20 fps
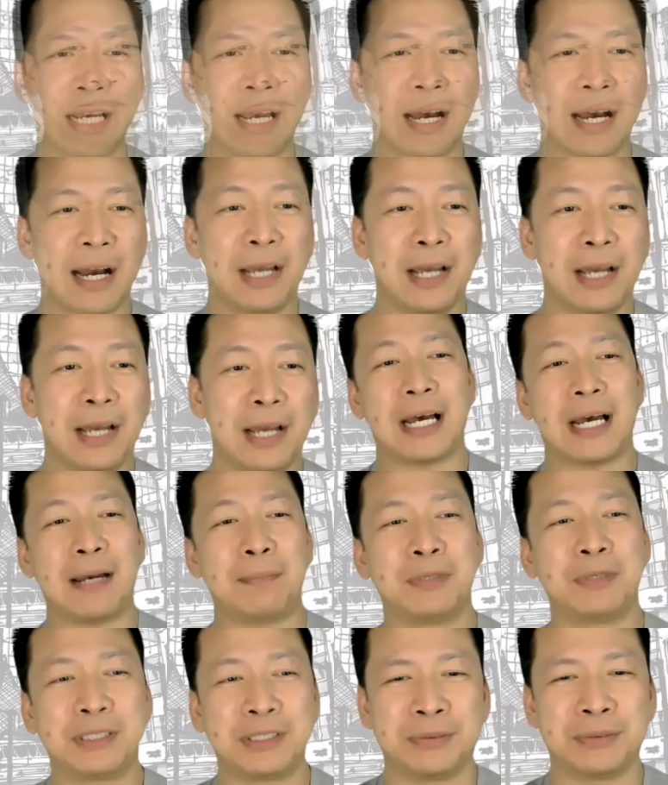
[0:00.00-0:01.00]
I also
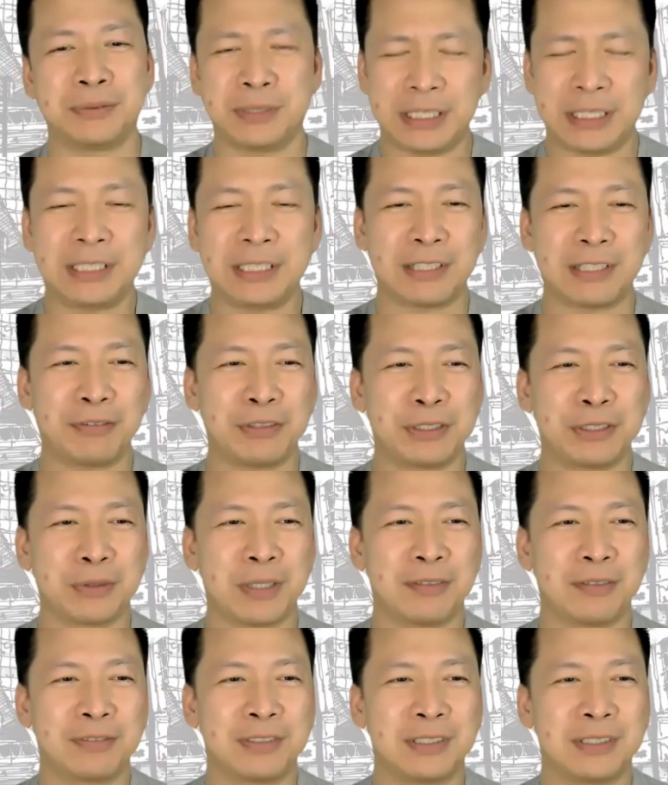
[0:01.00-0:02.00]
happen to teach every so
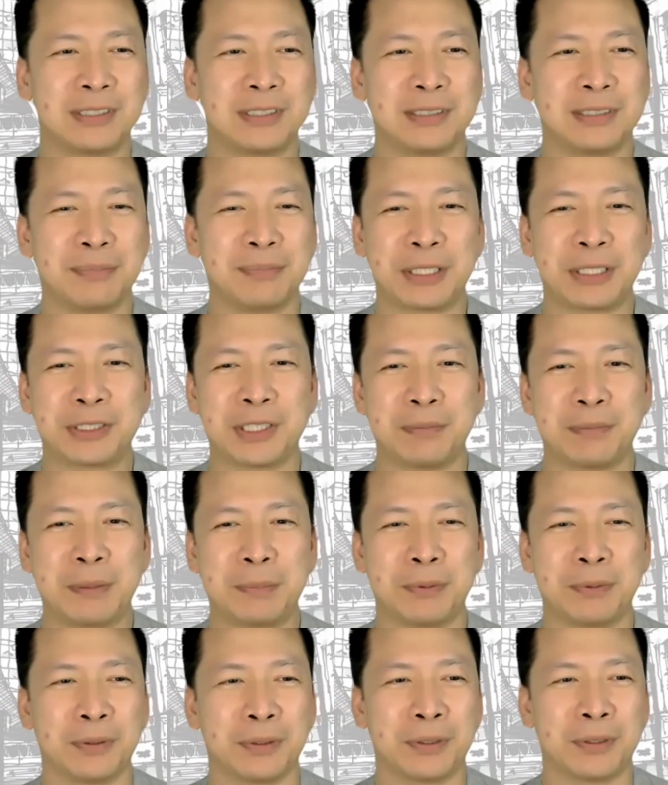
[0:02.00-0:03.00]
often to make sure that
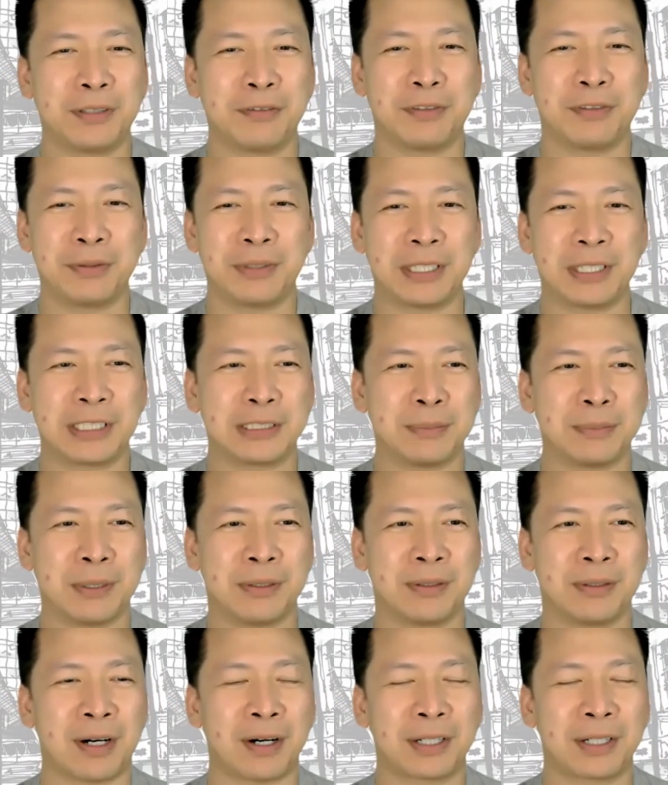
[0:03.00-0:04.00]
people learn a few things
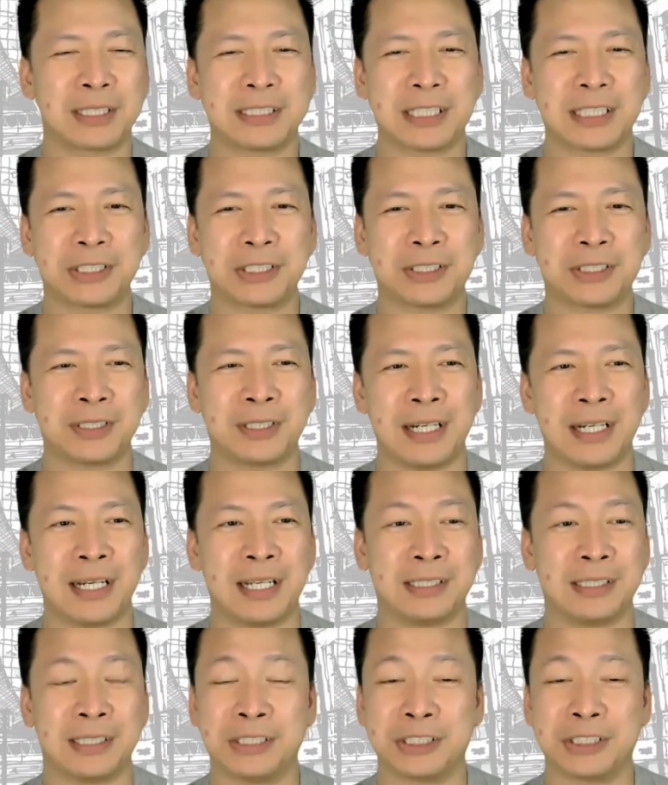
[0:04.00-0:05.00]
about architecture
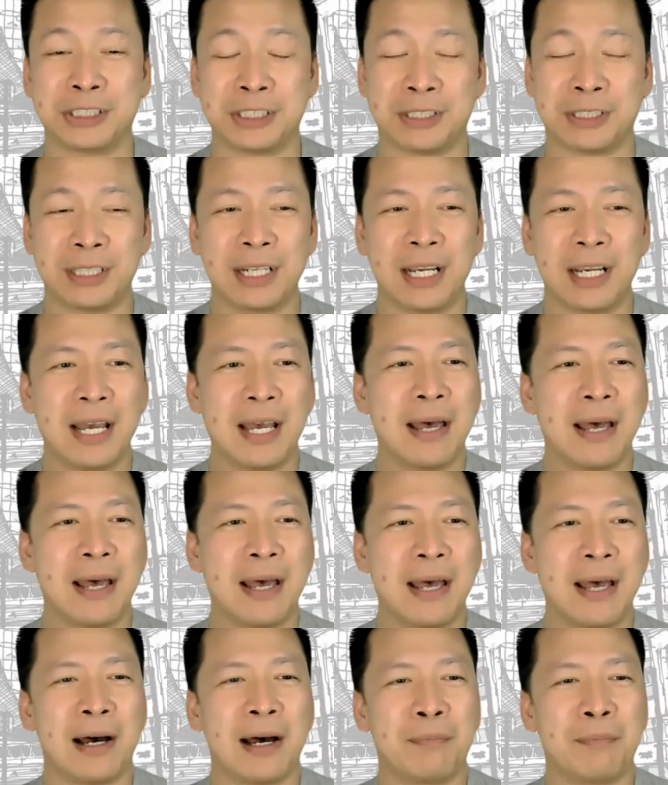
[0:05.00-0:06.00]
and engineering.
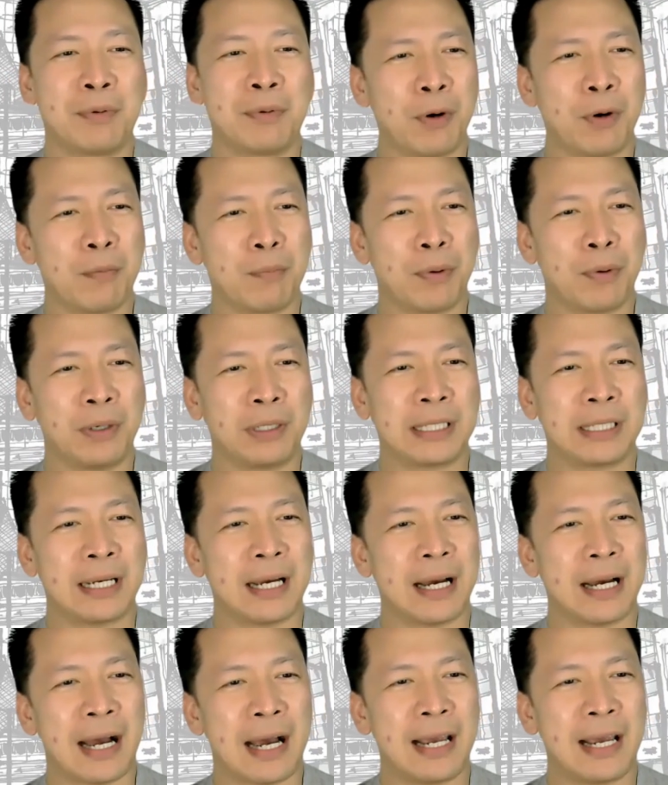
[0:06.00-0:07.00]
But more importantly,
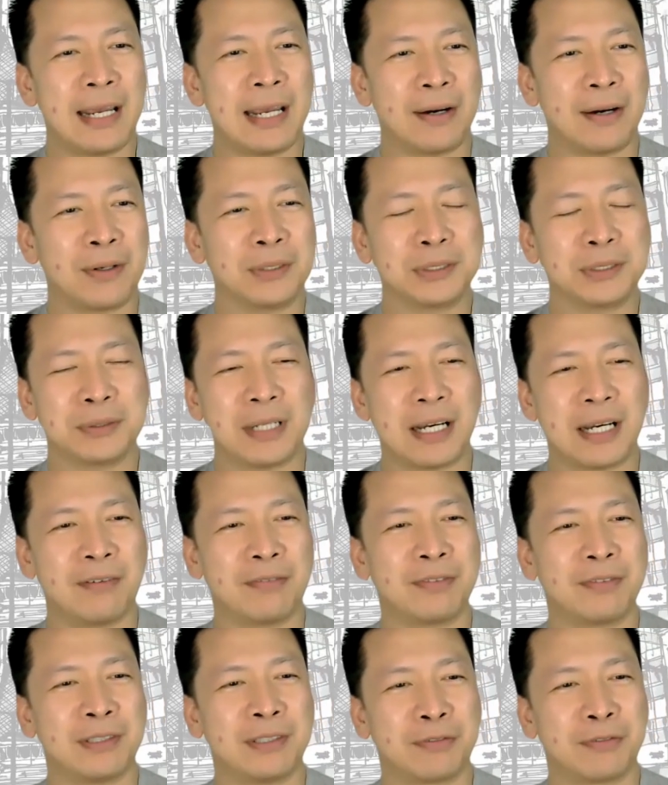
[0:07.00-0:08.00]
I also
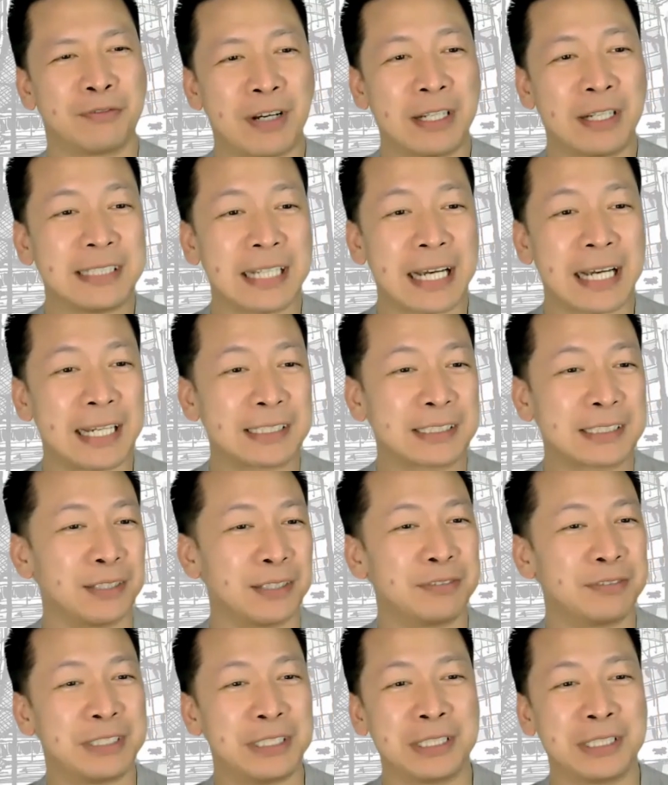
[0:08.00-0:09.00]
have the fun task
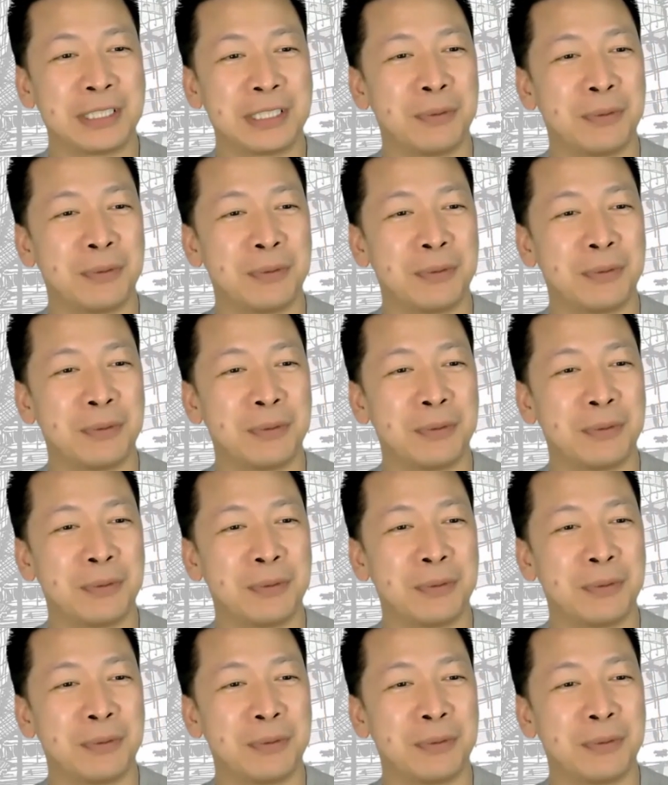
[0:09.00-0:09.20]
of dealing